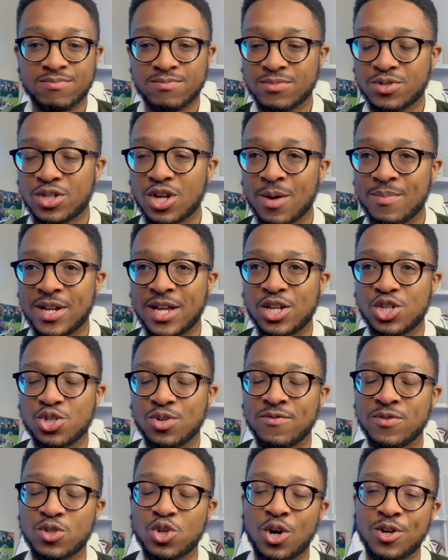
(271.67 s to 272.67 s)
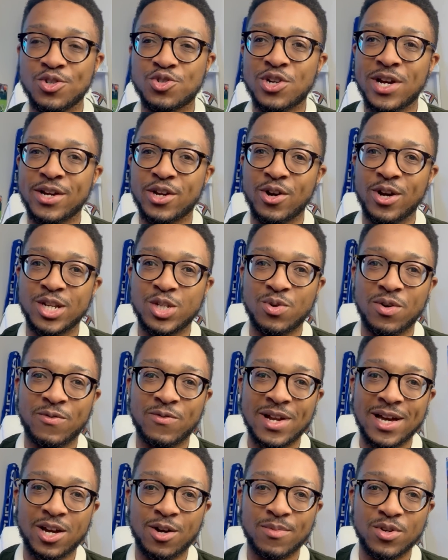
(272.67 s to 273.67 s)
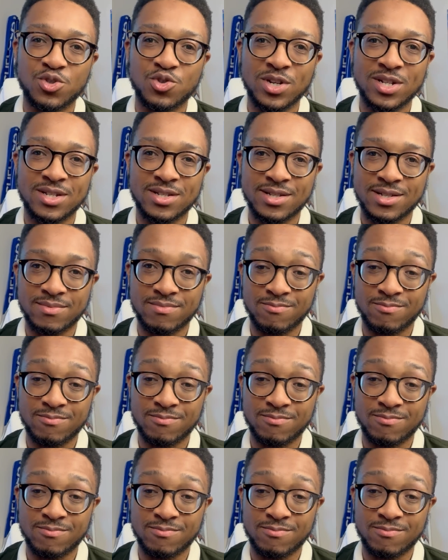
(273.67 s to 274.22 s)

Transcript: termination of his contract, going to Atletico Madrid.